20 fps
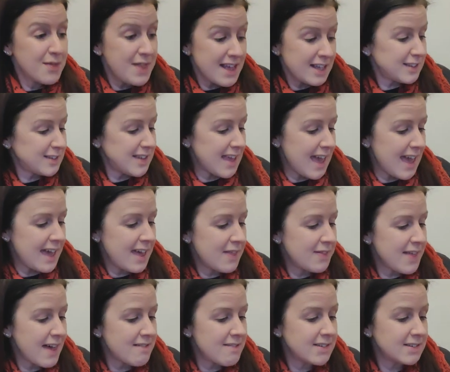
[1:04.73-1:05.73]
this
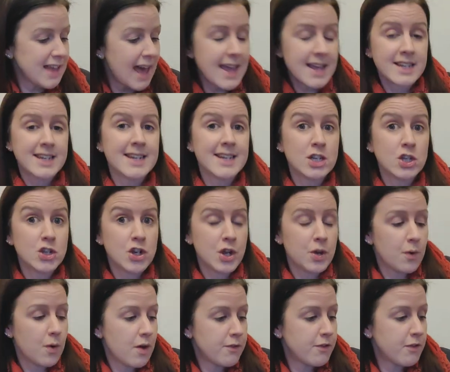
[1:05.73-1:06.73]
year there is 18
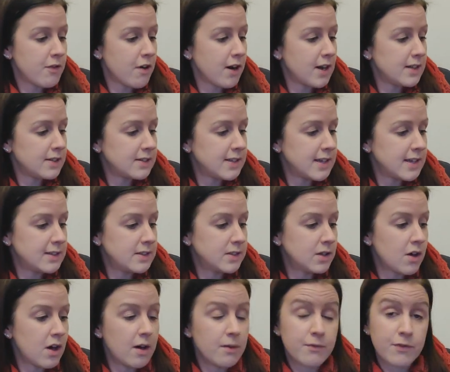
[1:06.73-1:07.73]
new
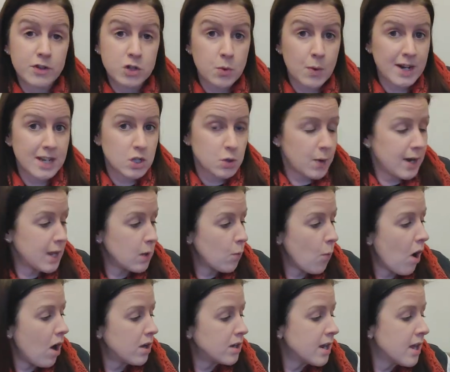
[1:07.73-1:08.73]
varieties for
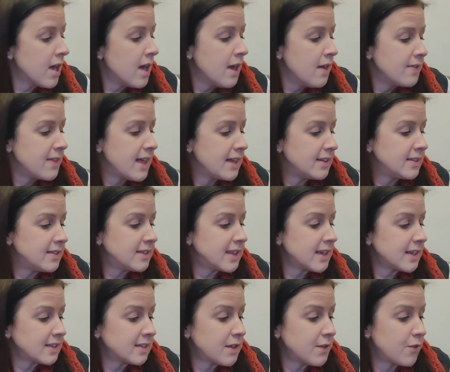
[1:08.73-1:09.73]
2021. There's
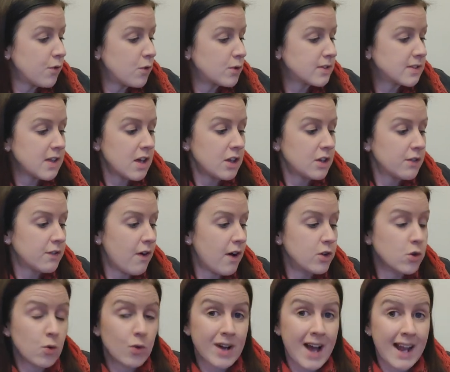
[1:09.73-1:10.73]
64
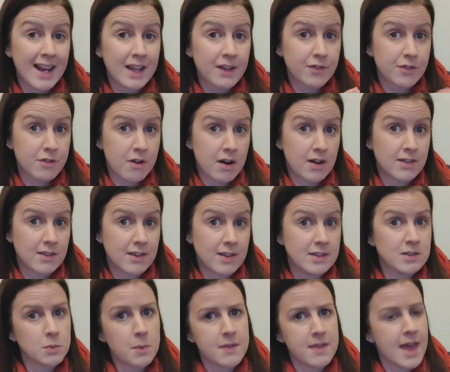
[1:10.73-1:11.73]
certified organic
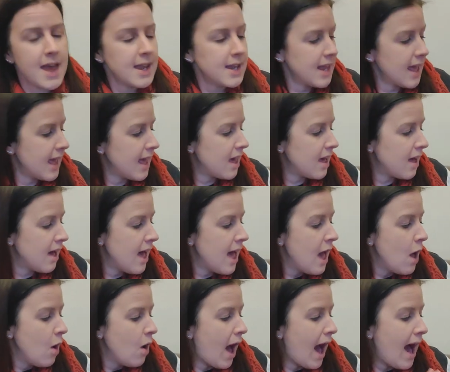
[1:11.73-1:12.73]
varieties within here,
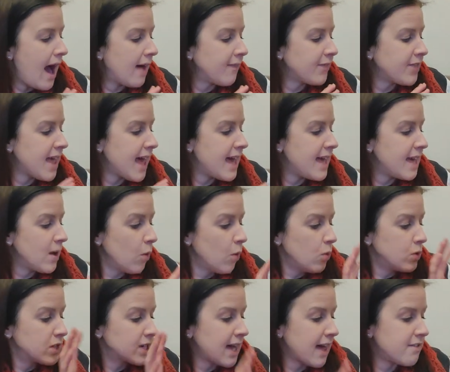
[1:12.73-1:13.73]
and there
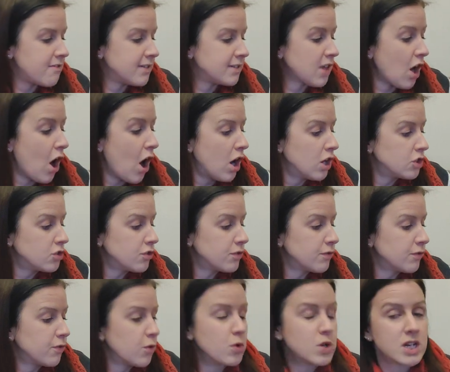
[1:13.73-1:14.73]
all together is
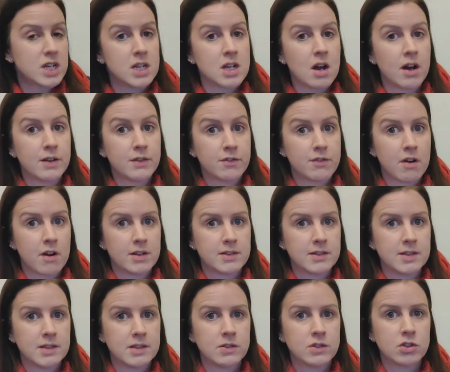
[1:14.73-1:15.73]
149
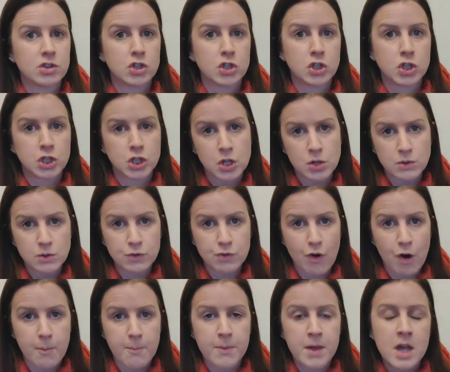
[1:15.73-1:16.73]
varieties to choose
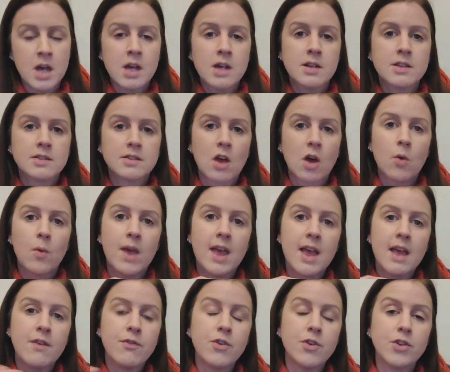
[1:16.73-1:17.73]
from. So
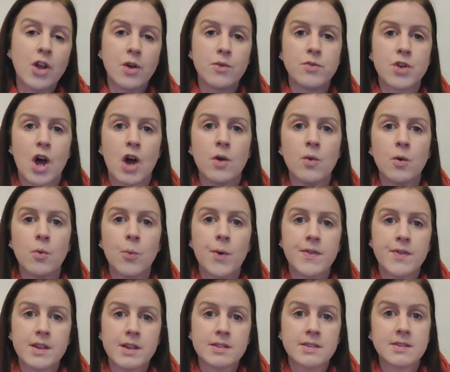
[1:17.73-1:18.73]
if you don't know,
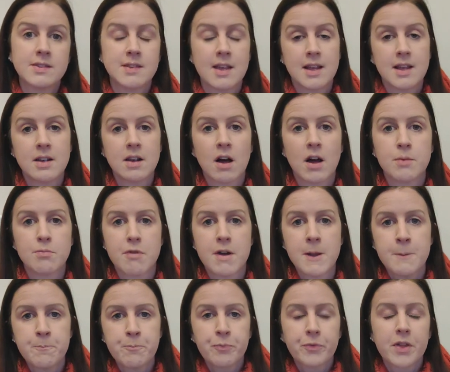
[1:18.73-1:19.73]
with a seed
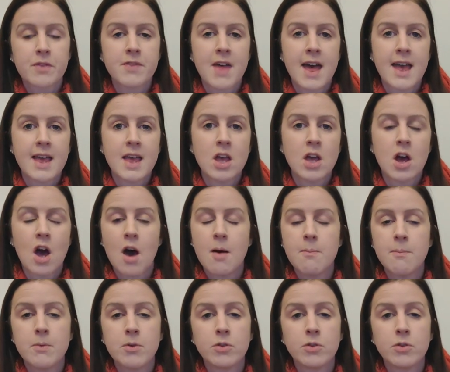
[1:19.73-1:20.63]
library, they